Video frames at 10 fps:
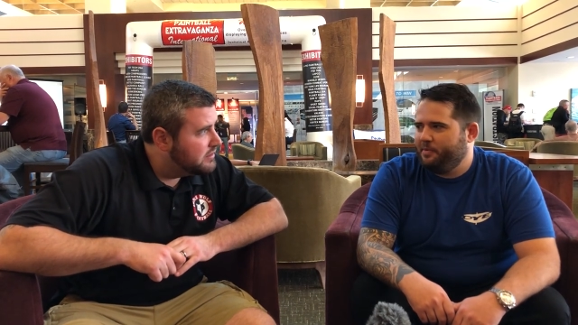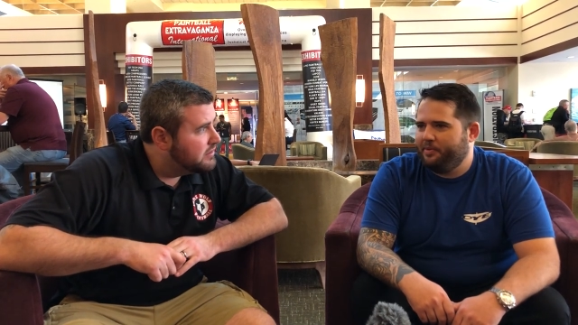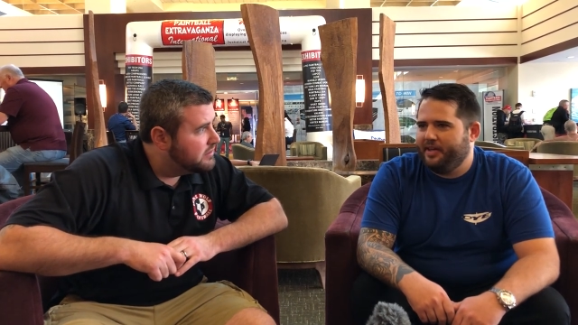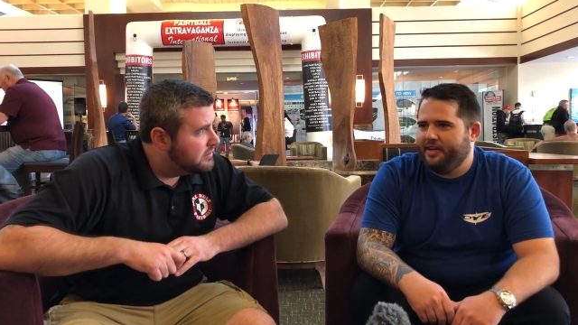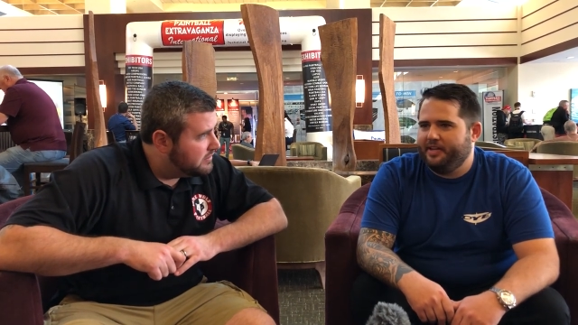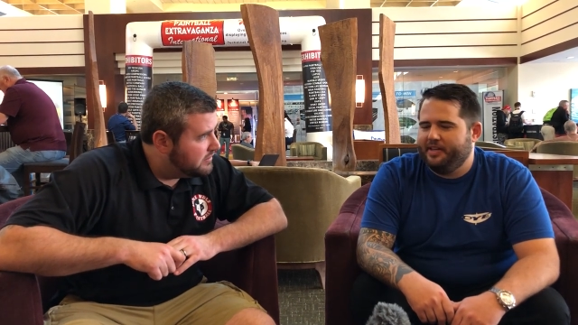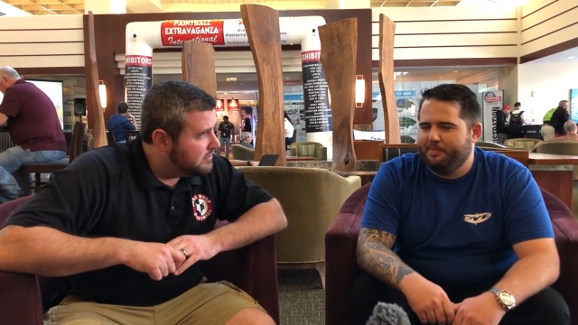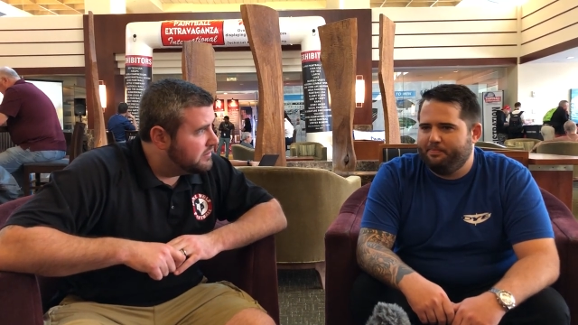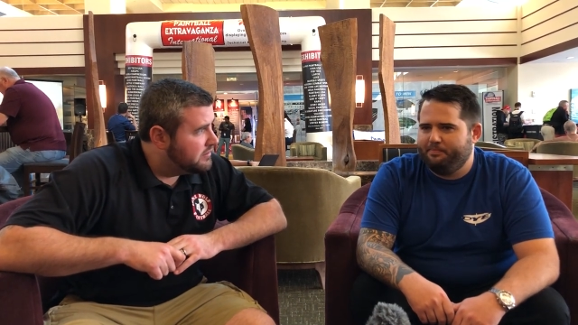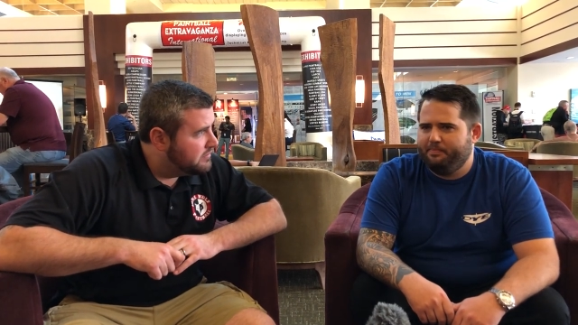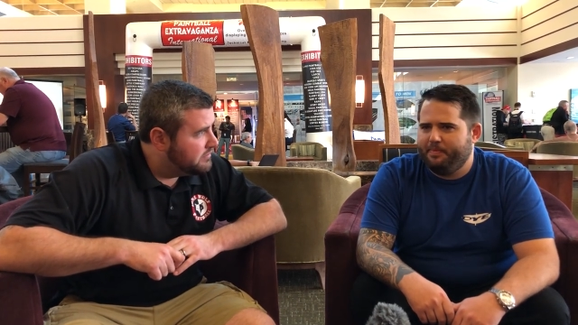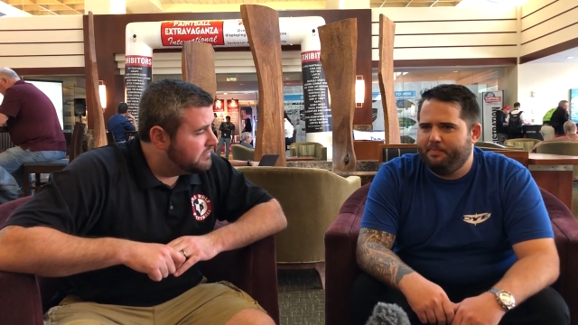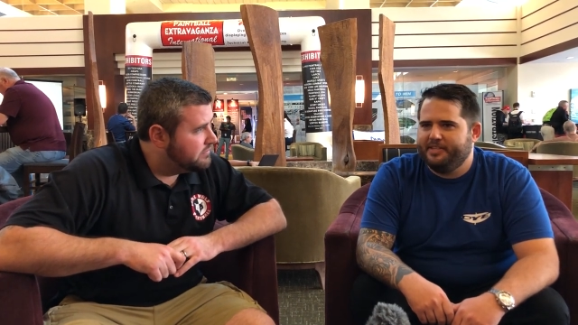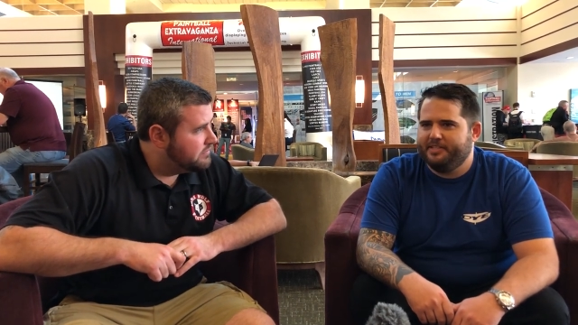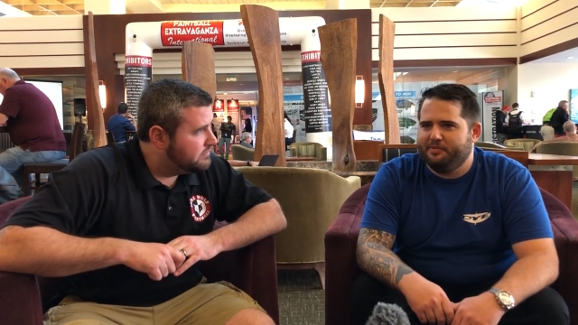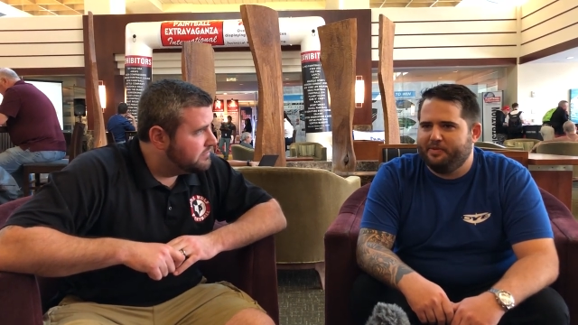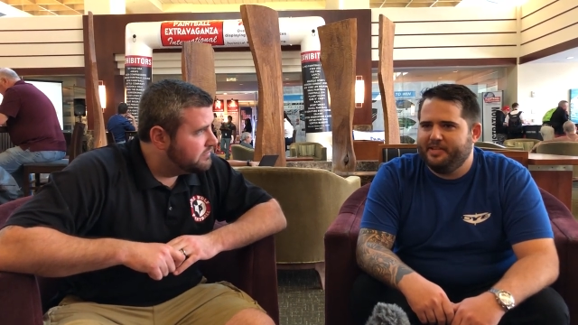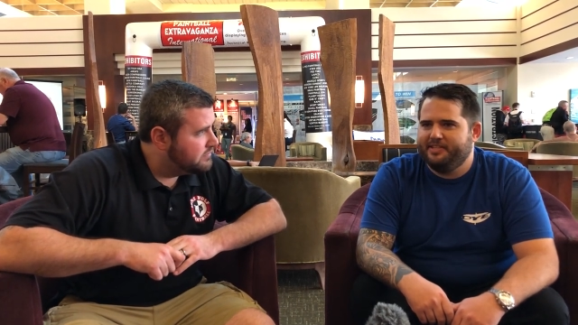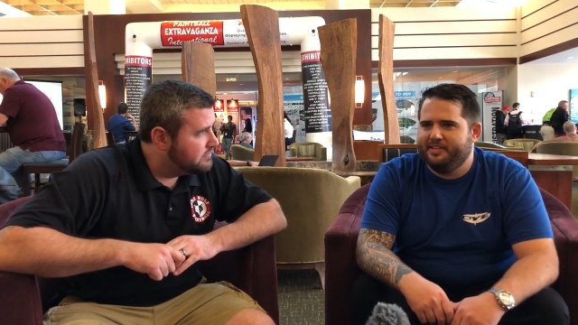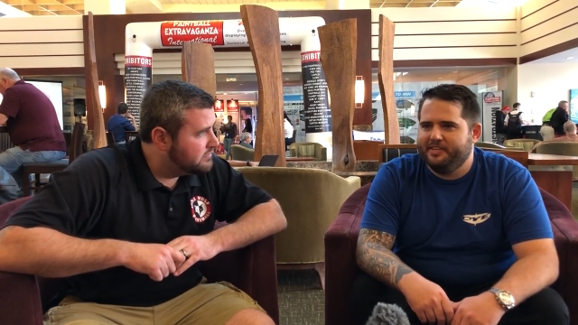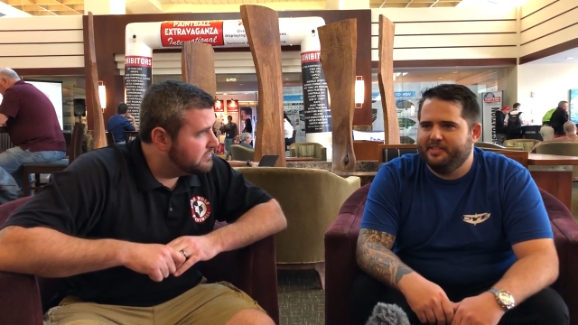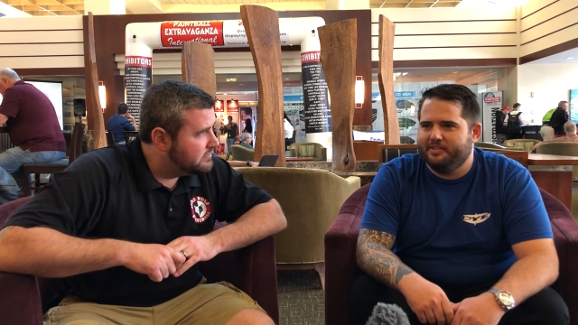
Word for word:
Speaker 1: We played uh, the the Best in the West series.